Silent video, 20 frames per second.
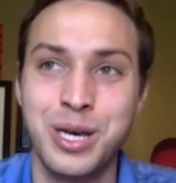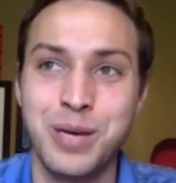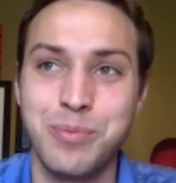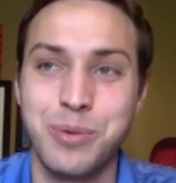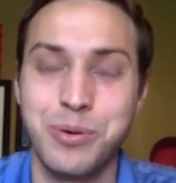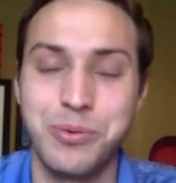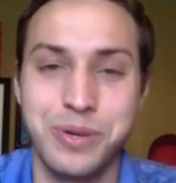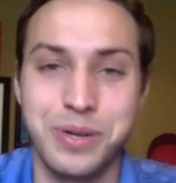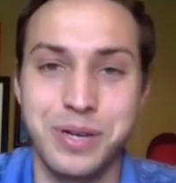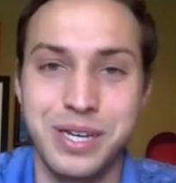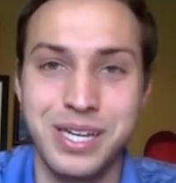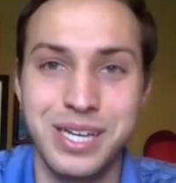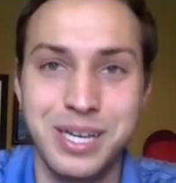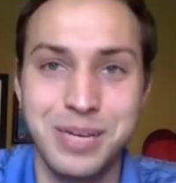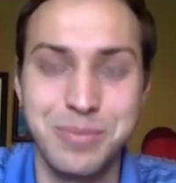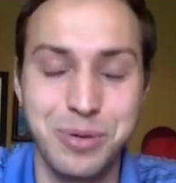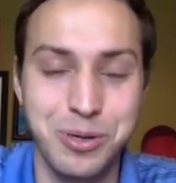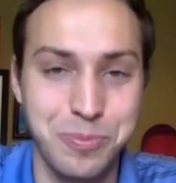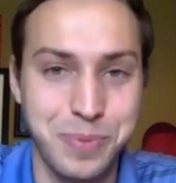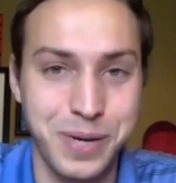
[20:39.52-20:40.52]
But when
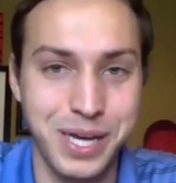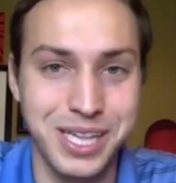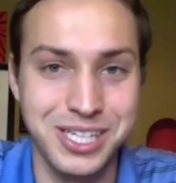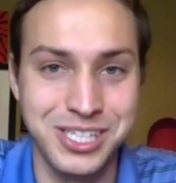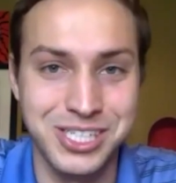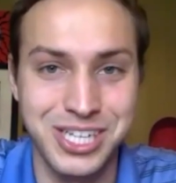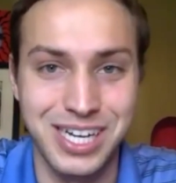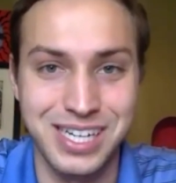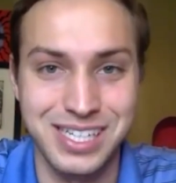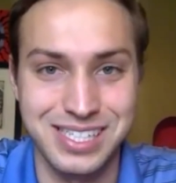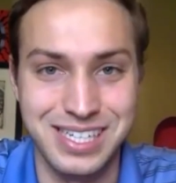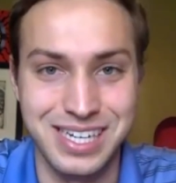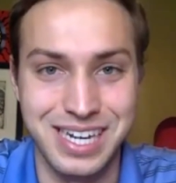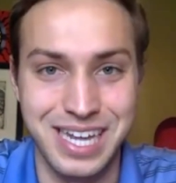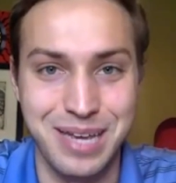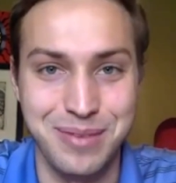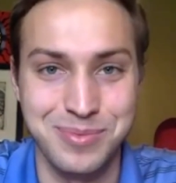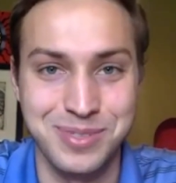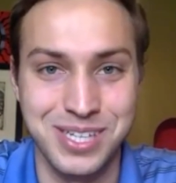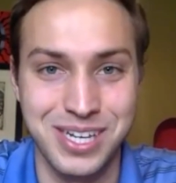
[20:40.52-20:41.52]
Bill Belichick's
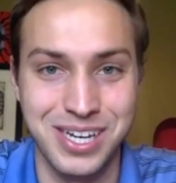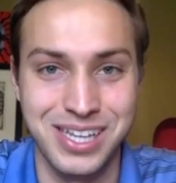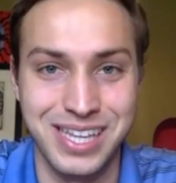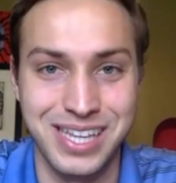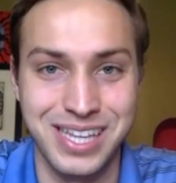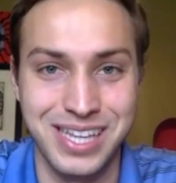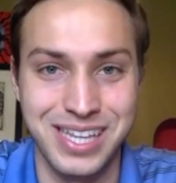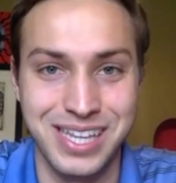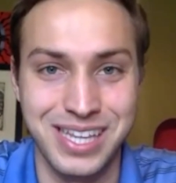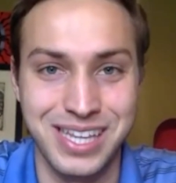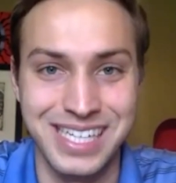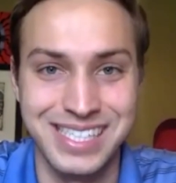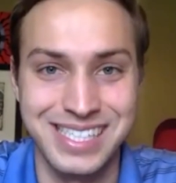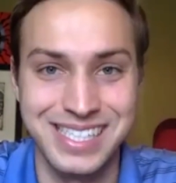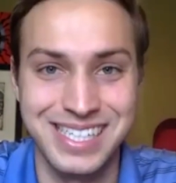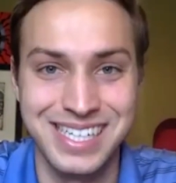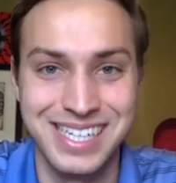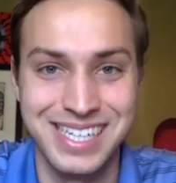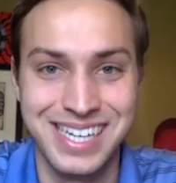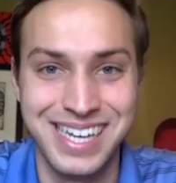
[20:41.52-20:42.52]
name's on that list
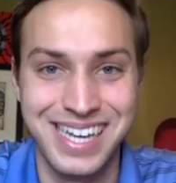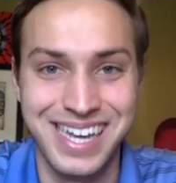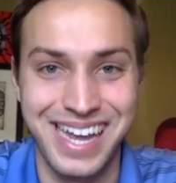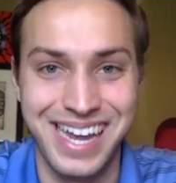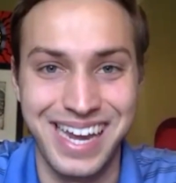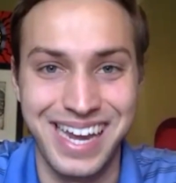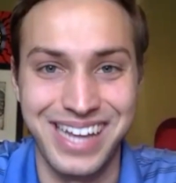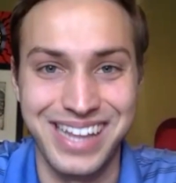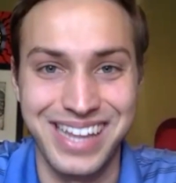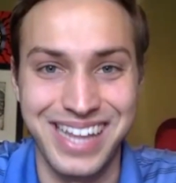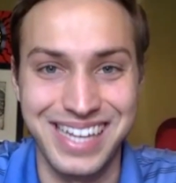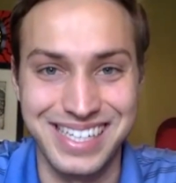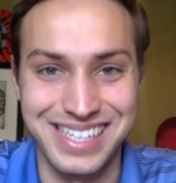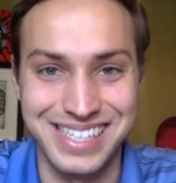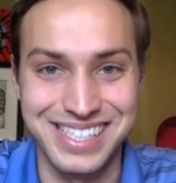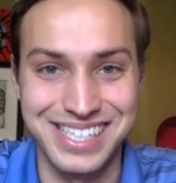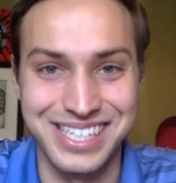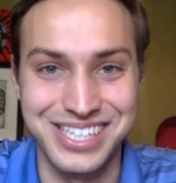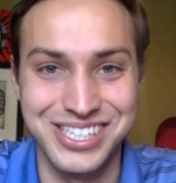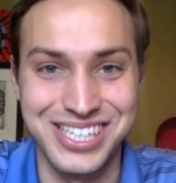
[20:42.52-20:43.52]
and on that
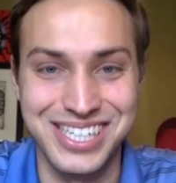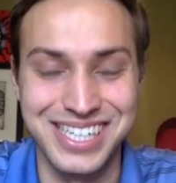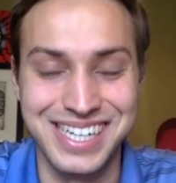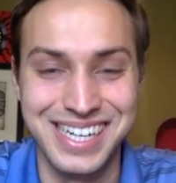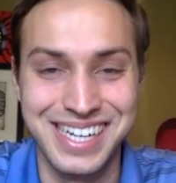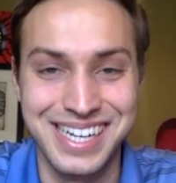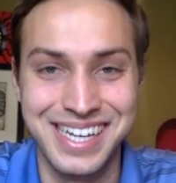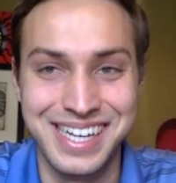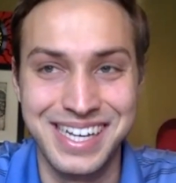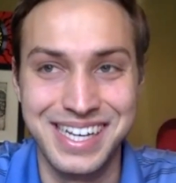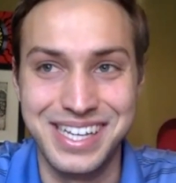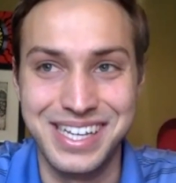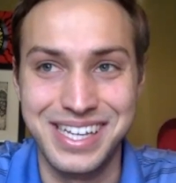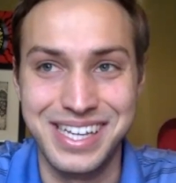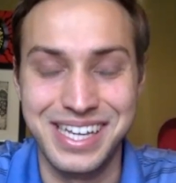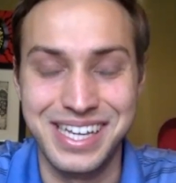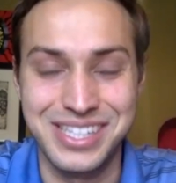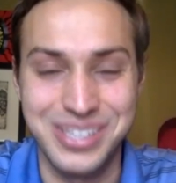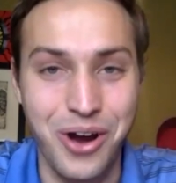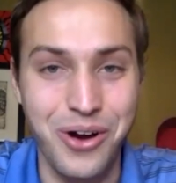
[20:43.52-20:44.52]
decision,
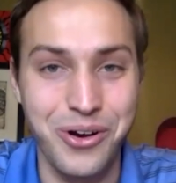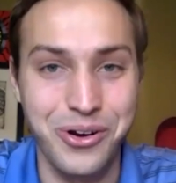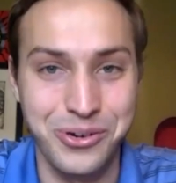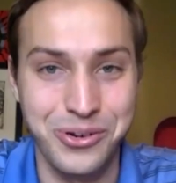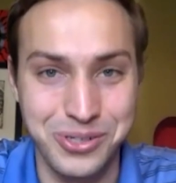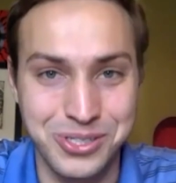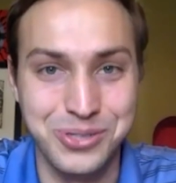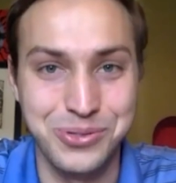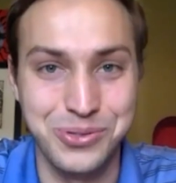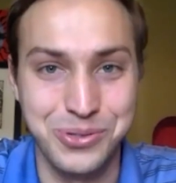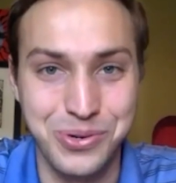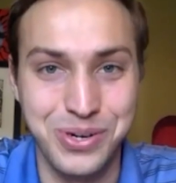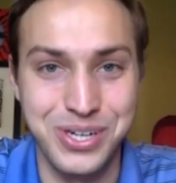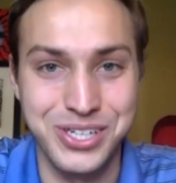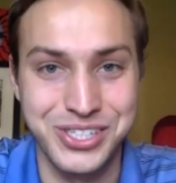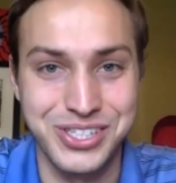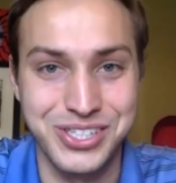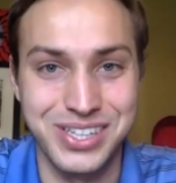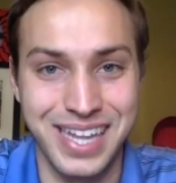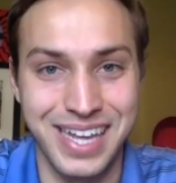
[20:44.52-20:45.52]
it's harder to
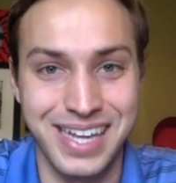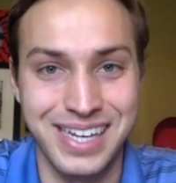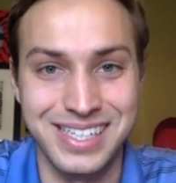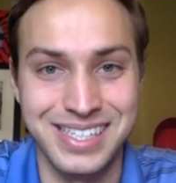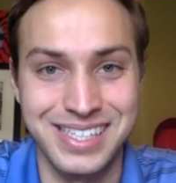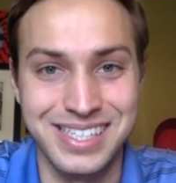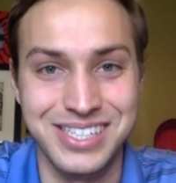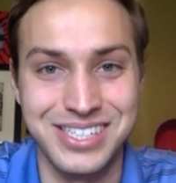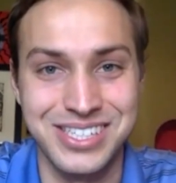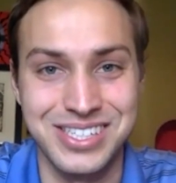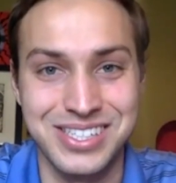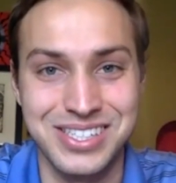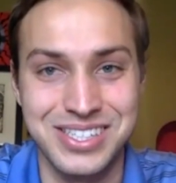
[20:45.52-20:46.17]
question that decision.